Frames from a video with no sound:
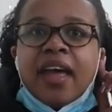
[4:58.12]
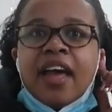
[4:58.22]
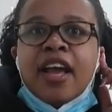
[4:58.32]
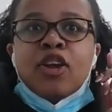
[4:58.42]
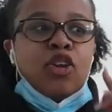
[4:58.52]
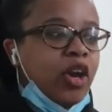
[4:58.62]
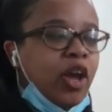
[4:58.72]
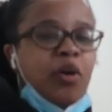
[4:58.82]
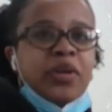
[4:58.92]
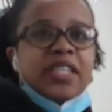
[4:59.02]
Uh, you know
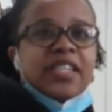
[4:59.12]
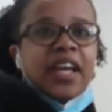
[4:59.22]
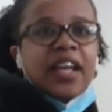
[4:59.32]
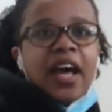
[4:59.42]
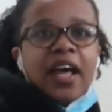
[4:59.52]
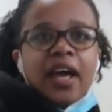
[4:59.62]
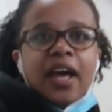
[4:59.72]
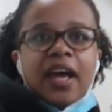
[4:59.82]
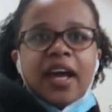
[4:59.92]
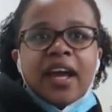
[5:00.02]
they always say. But I
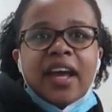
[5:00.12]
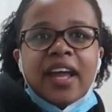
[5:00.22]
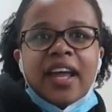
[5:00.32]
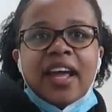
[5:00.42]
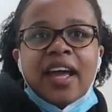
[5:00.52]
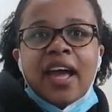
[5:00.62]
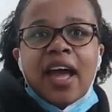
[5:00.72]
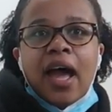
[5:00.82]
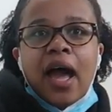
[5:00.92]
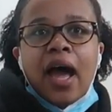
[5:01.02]
am not craving anything. I
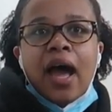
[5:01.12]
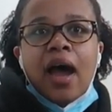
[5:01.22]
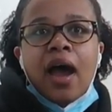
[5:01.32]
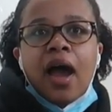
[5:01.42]
was messing with you.